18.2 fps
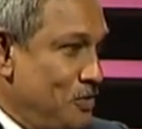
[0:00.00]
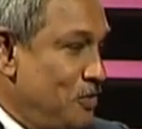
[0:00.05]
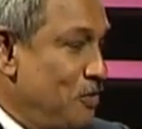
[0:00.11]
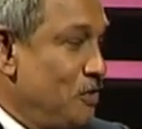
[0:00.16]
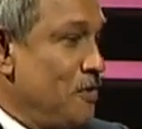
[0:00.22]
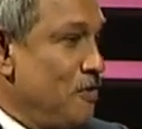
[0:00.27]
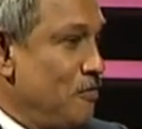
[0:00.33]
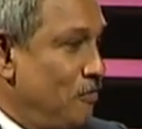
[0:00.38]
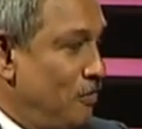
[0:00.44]
So
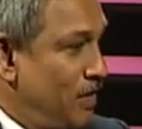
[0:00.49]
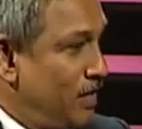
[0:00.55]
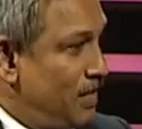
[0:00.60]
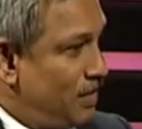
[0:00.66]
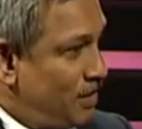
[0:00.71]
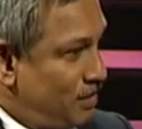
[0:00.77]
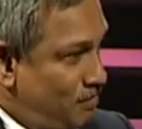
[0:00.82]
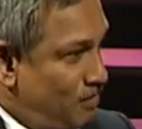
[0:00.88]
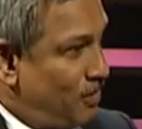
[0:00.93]
for
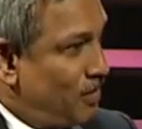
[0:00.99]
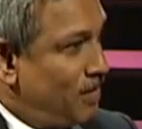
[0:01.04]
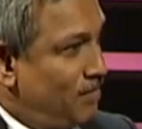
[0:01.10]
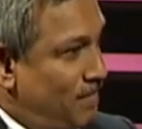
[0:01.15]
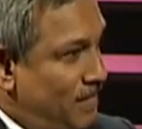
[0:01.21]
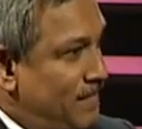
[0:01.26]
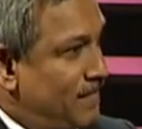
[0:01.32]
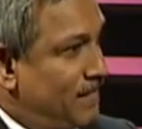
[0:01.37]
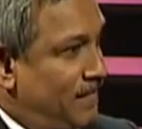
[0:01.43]
a small
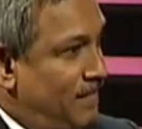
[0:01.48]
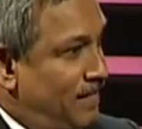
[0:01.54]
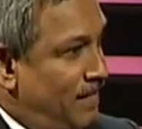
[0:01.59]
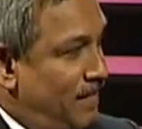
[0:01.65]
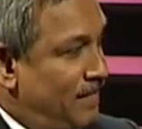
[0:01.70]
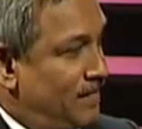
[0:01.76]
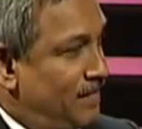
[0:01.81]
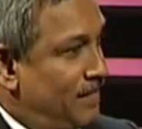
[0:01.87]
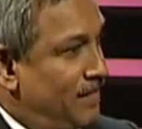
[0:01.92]

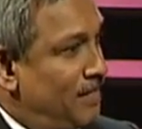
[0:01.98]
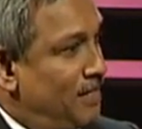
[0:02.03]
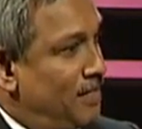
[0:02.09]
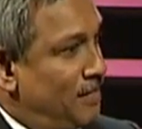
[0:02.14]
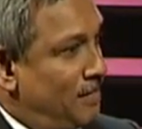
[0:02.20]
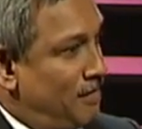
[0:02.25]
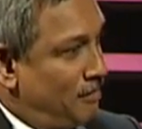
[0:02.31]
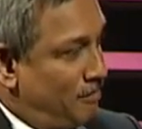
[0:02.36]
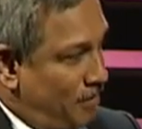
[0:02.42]
misconduct,
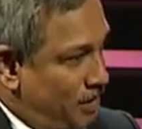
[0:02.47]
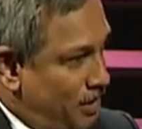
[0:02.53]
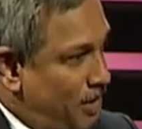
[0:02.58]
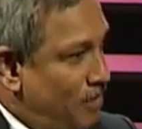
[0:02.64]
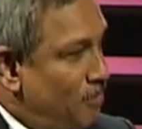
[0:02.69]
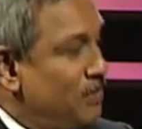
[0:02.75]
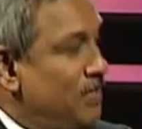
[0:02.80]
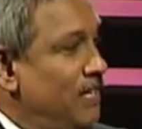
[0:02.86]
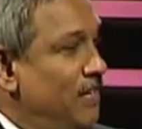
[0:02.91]

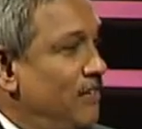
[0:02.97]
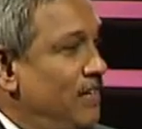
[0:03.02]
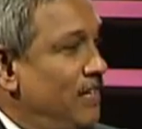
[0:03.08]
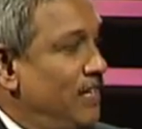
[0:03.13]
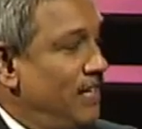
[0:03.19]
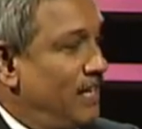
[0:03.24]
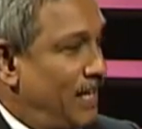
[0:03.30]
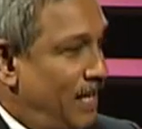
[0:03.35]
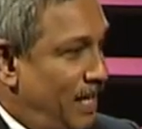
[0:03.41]
without
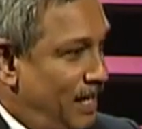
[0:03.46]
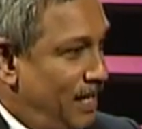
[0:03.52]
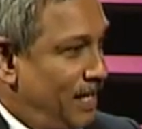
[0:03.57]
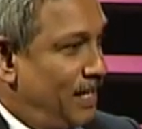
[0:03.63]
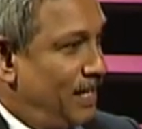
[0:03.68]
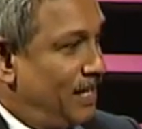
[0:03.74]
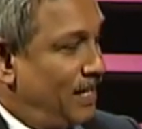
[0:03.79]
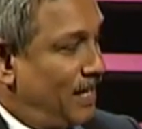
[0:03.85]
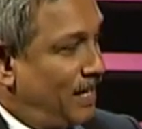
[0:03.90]
giving
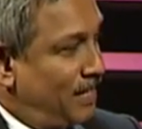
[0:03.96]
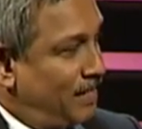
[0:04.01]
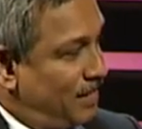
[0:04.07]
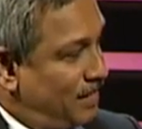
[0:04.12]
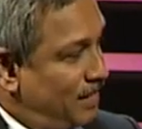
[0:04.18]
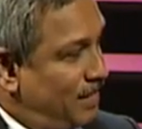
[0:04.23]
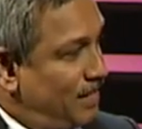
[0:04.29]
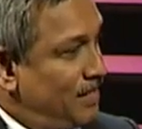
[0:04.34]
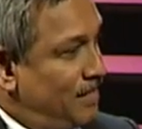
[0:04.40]
any
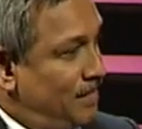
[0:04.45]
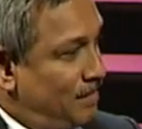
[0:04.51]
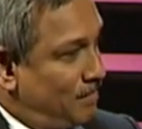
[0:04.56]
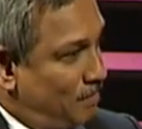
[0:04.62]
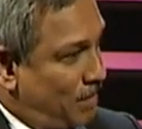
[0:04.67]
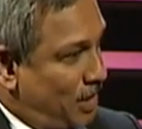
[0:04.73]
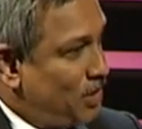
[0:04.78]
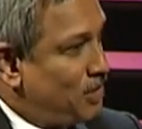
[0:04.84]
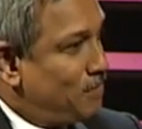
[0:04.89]
other
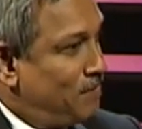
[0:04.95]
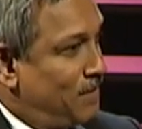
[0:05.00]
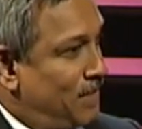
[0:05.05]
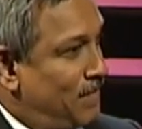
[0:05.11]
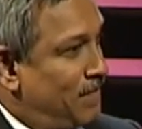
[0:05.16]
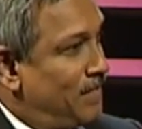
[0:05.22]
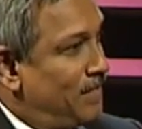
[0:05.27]
punishment,